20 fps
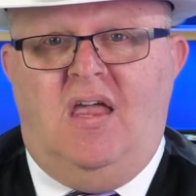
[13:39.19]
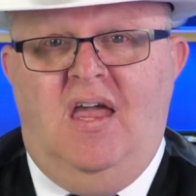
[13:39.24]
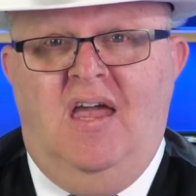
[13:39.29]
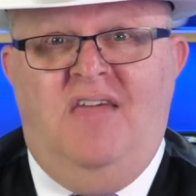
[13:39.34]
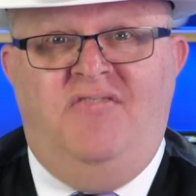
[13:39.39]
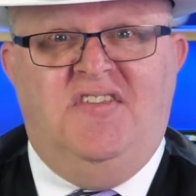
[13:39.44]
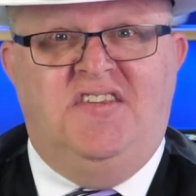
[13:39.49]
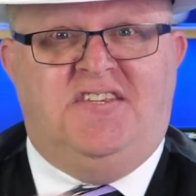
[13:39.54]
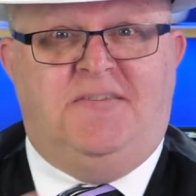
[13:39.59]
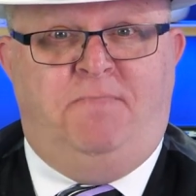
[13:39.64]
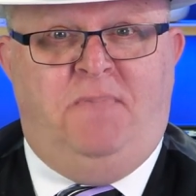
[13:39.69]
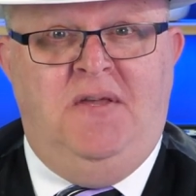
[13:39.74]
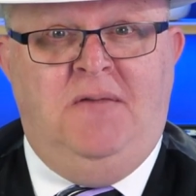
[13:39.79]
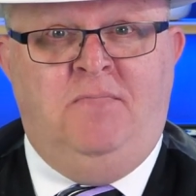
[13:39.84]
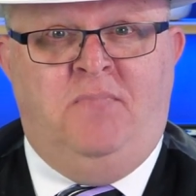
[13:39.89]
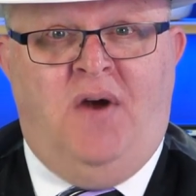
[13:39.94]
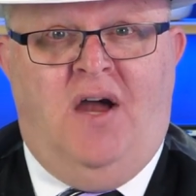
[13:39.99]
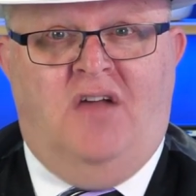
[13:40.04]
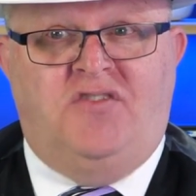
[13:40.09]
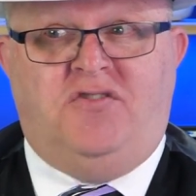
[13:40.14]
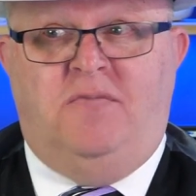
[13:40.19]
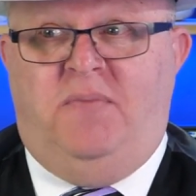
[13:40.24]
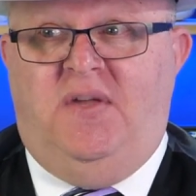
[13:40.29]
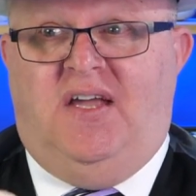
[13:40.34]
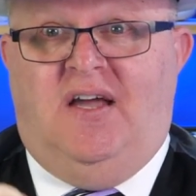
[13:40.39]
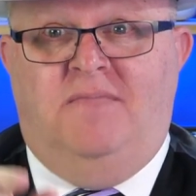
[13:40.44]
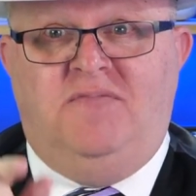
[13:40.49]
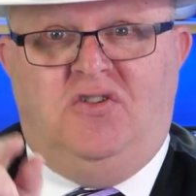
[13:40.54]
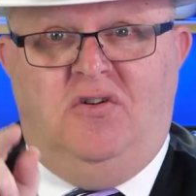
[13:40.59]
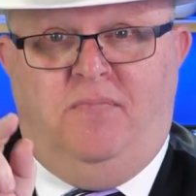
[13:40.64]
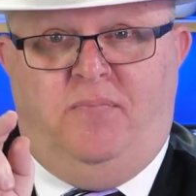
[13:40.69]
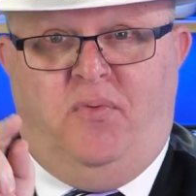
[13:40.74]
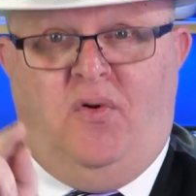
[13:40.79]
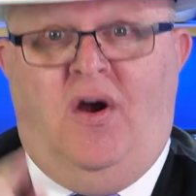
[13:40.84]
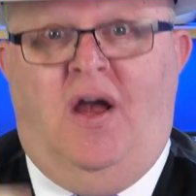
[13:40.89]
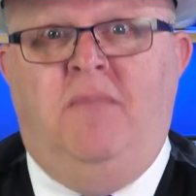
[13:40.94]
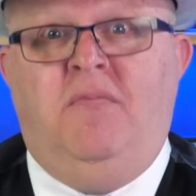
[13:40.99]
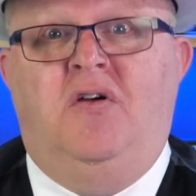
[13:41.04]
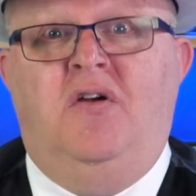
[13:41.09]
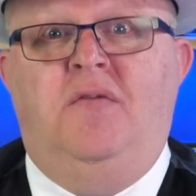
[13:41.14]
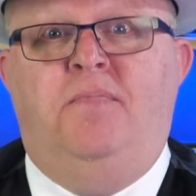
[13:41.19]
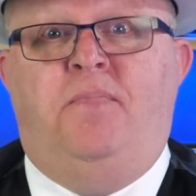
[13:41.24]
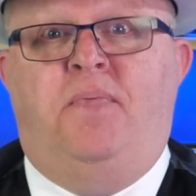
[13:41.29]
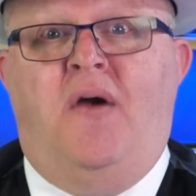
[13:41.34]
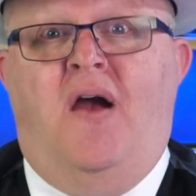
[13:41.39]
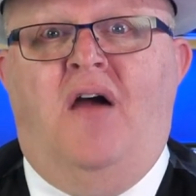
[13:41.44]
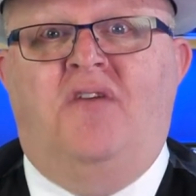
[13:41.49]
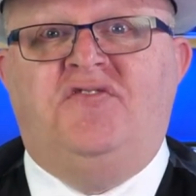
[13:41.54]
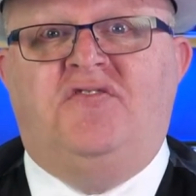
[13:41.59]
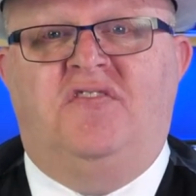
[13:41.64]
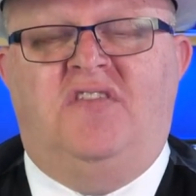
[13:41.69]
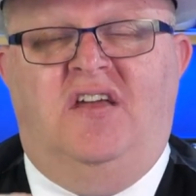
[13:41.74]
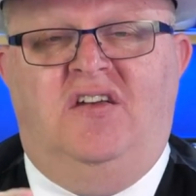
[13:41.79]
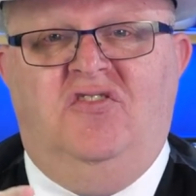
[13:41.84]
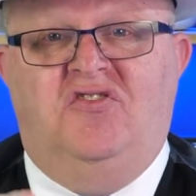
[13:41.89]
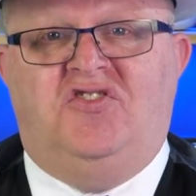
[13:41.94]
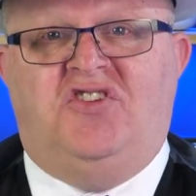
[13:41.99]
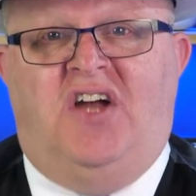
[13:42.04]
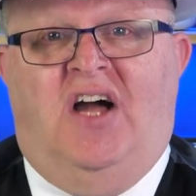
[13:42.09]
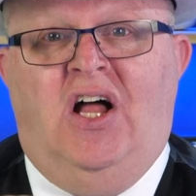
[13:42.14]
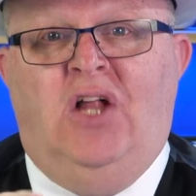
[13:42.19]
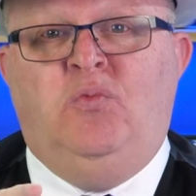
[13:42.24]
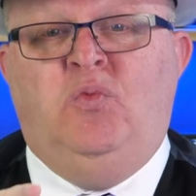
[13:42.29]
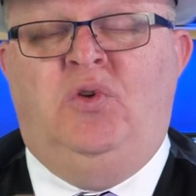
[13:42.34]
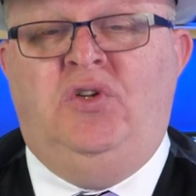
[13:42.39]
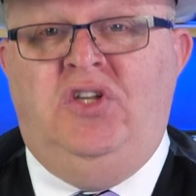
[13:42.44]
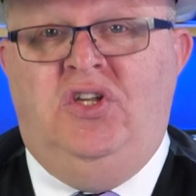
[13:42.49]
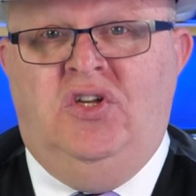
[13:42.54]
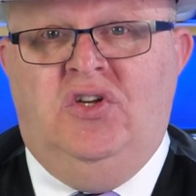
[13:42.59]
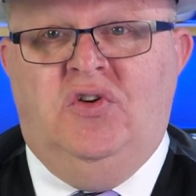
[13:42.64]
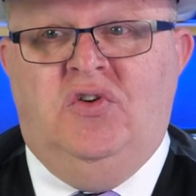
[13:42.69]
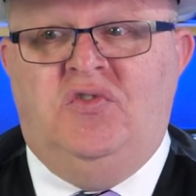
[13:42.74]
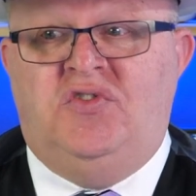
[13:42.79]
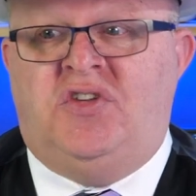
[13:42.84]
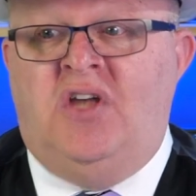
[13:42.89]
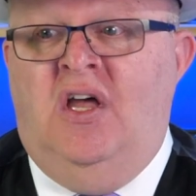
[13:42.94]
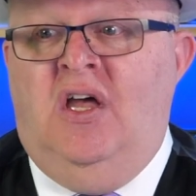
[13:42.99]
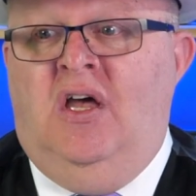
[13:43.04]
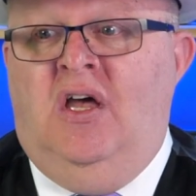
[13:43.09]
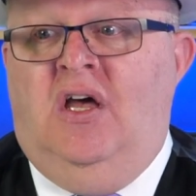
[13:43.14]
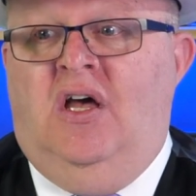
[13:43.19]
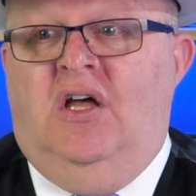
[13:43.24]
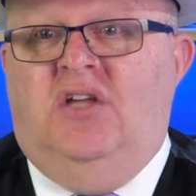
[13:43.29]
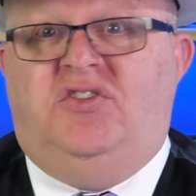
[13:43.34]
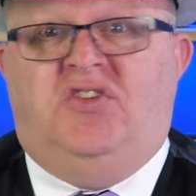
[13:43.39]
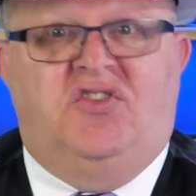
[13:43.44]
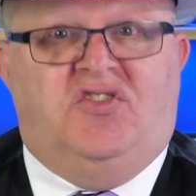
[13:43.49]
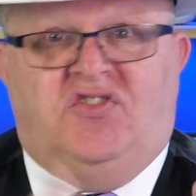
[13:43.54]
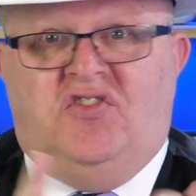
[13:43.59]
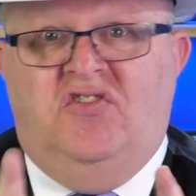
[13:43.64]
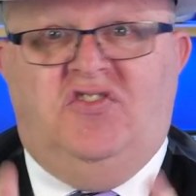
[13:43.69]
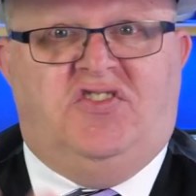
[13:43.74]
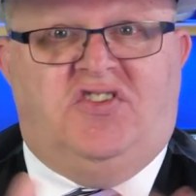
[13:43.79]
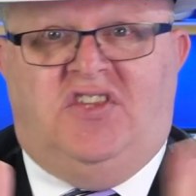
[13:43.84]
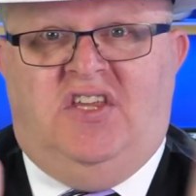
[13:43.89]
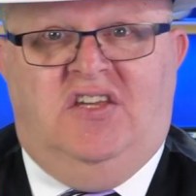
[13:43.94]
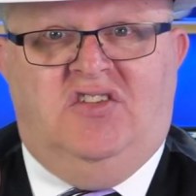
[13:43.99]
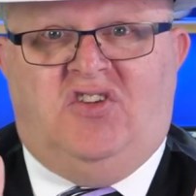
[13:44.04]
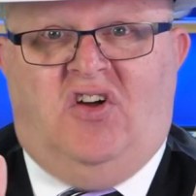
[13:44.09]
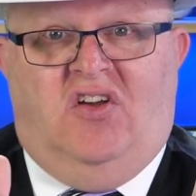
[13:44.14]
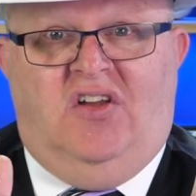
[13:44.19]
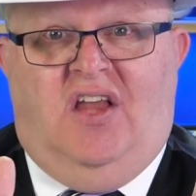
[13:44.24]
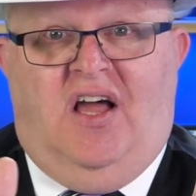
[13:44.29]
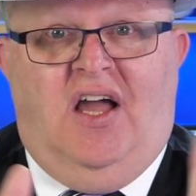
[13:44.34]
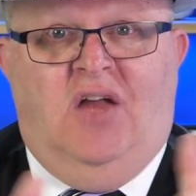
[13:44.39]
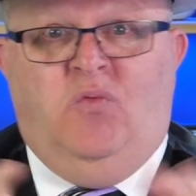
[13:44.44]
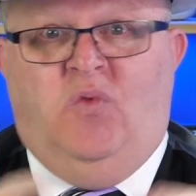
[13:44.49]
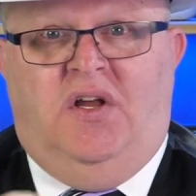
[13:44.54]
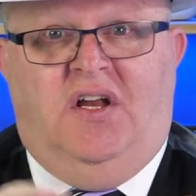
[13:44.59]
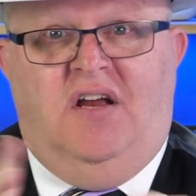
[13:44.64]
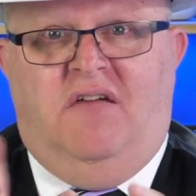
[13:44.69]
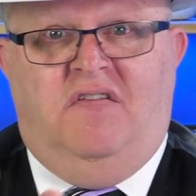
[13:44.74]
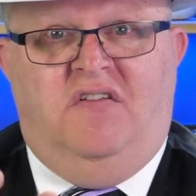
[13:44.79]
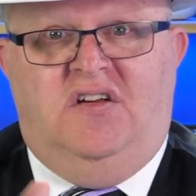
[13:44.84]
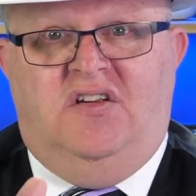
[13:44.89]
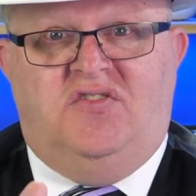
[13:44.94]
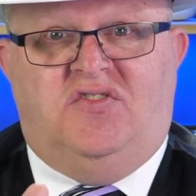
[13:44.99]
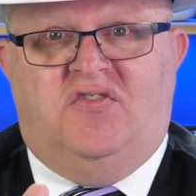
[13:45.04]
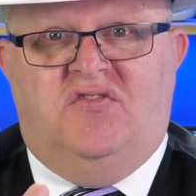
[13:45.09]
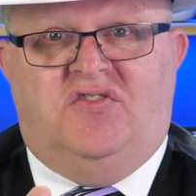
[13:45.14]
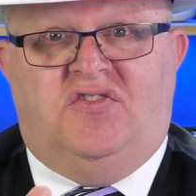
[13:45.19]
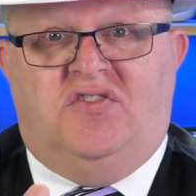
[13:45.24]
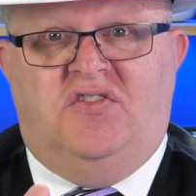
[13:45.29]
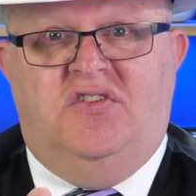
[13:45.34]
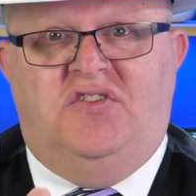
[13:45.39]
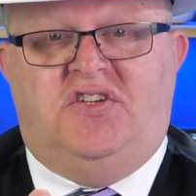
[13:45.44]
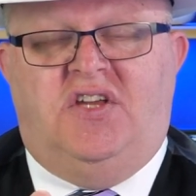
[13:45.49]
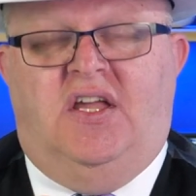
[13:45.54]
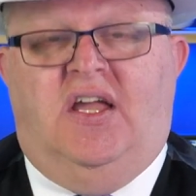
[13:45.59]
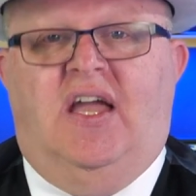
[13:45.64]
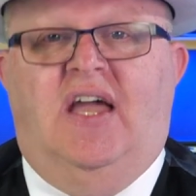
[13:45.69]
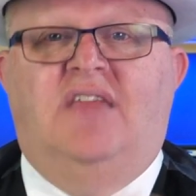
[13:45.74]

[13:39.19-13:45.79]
And the Spin browser becomes your primary browser that your child will use to search things online, whatever it is they're searching.